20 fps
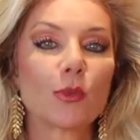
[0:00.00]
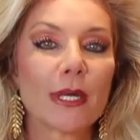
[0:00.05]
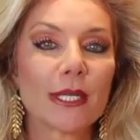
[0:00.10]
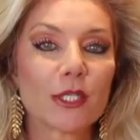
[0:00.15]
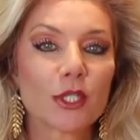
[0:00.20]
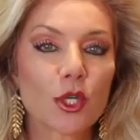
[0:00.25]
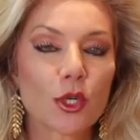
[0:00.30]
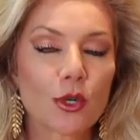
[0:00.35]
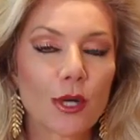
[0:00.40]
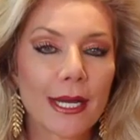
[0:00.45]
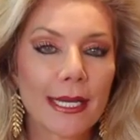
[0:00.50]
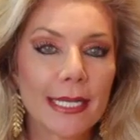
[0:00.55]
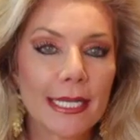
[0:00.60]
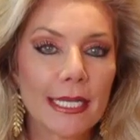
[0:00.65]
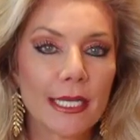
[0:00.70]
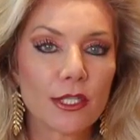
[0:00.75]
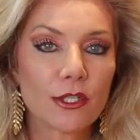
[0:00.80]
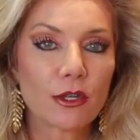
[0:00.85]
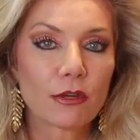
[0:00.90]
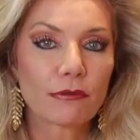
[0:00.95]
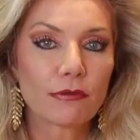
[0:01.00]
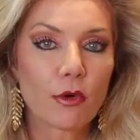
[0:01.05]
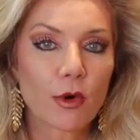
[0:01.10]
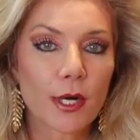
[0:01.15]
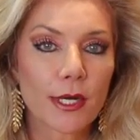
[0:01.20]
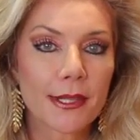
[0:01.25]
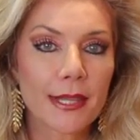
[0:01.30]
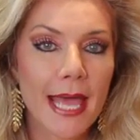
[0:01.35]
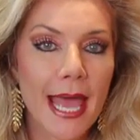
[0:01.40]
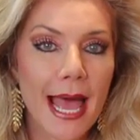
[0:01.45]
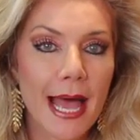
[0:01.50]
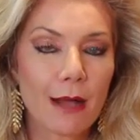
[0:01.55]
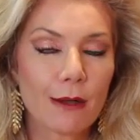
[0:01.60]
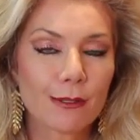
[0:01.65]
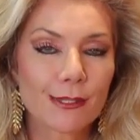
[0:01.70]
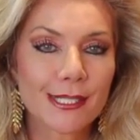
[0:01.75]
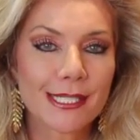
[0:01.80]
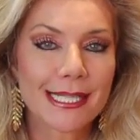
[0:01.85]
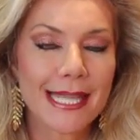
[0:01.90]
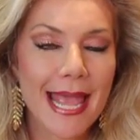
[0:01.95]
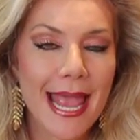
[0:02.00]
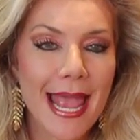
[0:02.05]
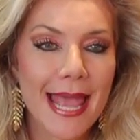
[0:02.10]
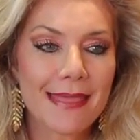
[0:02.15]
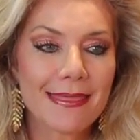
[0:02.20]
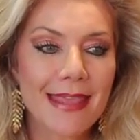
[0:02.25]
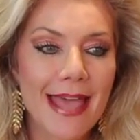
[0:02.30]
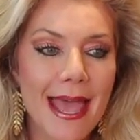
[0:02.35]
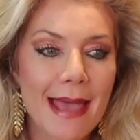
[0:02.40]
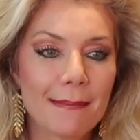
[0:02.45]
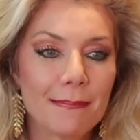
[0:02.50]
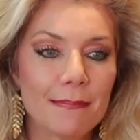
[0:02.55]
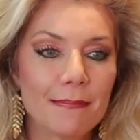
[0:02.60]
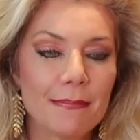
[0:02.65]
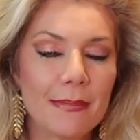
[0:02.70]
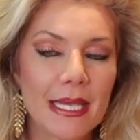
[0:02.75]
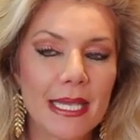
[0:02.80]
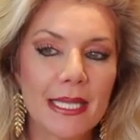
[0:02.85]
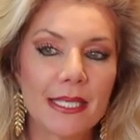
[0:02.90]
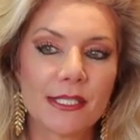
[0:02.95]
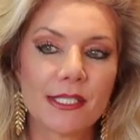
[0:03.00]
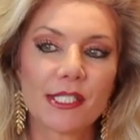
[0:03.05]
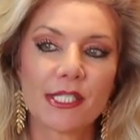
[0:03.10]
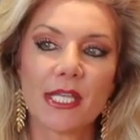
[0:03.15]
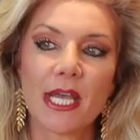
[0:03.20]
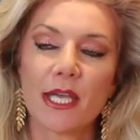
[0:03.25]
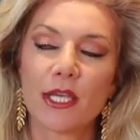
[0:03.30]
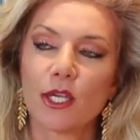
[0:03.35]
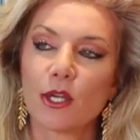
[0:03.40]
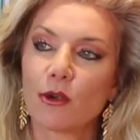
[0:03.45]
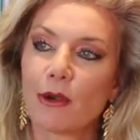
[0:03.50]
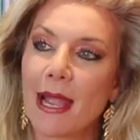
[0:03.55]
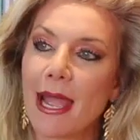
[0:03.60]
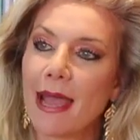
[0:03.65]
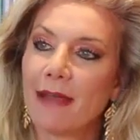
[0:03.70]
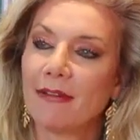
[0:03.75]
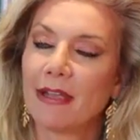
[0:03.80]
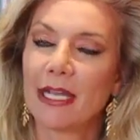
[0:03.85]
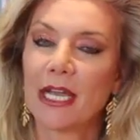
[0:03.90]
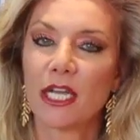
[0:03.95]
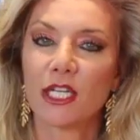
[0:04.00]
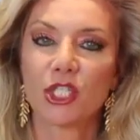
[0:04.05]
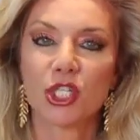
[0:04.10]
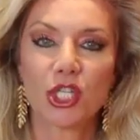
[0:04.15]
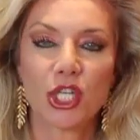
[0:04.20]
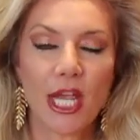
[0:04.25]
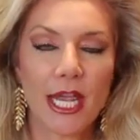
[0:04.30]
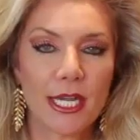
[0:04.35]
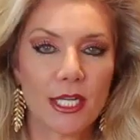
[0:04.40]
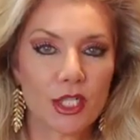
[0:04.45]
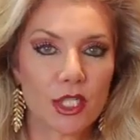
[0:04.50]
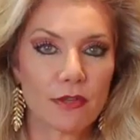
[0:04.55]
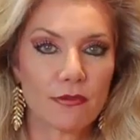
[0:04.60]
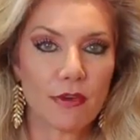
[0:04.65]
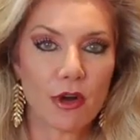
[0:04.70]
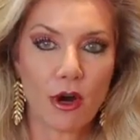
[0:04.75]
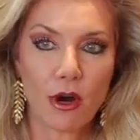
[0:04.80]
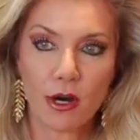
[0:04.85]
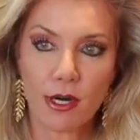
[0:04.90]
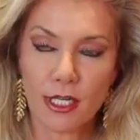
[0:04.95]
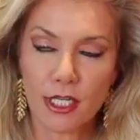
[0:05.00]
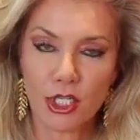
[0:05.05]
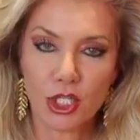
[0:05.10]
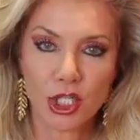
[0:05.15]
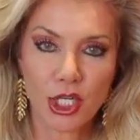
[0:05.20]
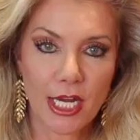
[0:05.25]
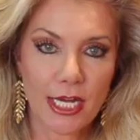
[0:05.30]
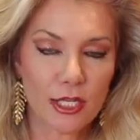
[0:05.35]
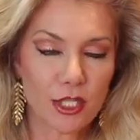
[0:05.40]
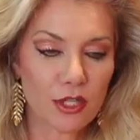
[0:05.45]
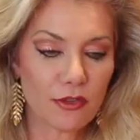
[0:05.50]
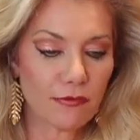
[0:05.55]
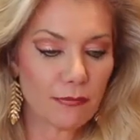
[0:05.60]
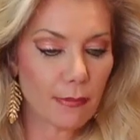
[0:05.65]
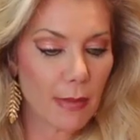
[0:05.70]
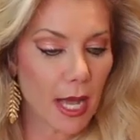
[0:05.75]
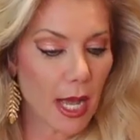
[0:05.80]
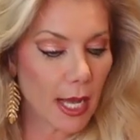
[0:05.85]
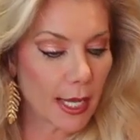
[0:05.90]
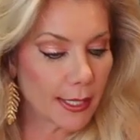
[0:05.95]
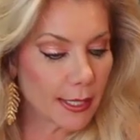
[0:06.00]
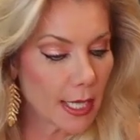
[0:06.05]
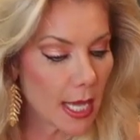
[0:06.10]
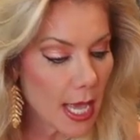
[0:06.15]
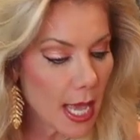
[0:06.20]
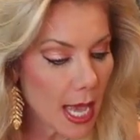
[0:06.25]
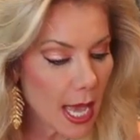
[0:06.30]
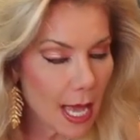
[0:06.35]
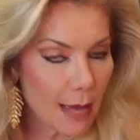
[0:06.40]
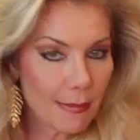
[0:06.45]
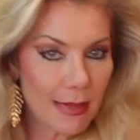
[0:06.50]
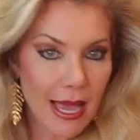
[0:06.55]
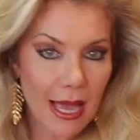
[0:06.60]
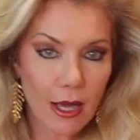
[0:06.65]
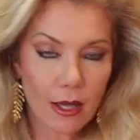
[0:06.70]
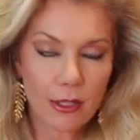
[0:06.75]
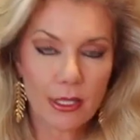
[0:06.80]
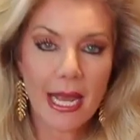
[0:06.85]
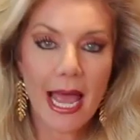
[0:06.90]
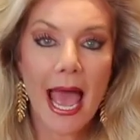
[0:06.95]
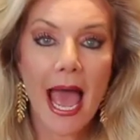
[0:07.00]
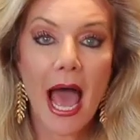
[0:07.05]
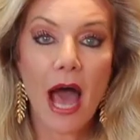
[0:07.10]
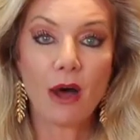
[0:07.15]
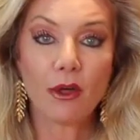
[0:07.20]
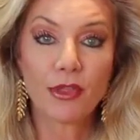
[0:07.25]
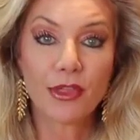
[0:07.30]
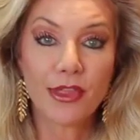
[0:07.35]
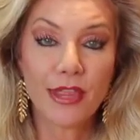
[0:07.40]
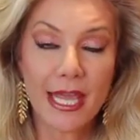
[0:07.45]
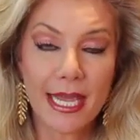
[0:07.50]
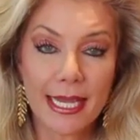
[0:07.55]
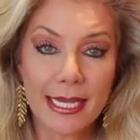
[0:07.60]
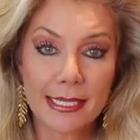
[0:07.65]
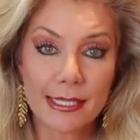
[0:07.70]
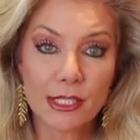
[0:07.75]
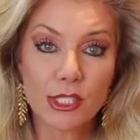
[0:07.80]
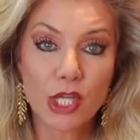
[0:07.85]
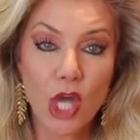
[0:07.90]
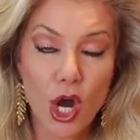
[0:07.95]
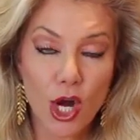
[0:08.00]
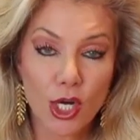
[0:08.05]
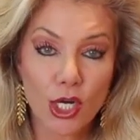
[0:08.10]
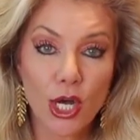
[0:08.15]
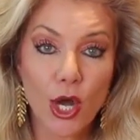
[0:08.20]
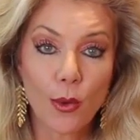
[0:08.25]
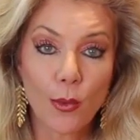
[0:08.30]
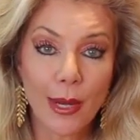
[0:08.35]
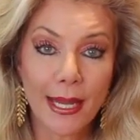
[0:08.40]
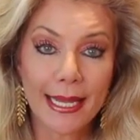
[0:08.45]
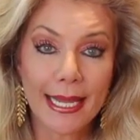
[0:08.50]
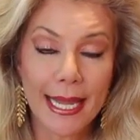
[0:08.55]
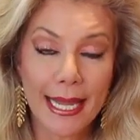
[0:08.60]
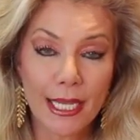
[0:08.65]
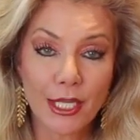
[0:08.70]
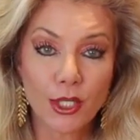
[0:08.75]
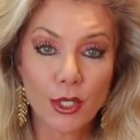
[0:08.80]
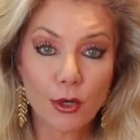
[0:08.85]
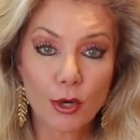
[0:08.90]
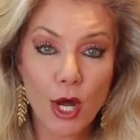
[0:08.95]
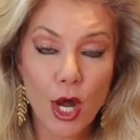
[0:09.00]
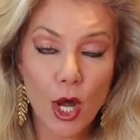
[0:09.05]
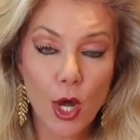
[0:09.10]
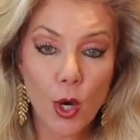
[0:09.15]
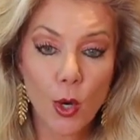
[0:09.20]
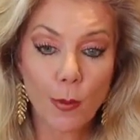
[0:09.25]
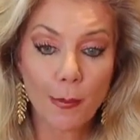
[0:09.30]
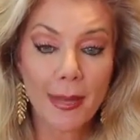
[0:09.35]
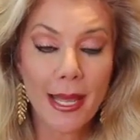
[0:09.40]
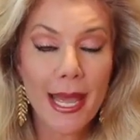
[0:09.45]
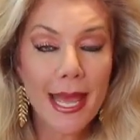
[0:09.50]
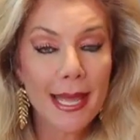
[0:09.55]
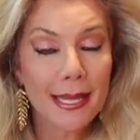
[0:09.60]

retrograding in your fourth house, and that means that you're having a change of heart, a change of mind about how things are going in your home.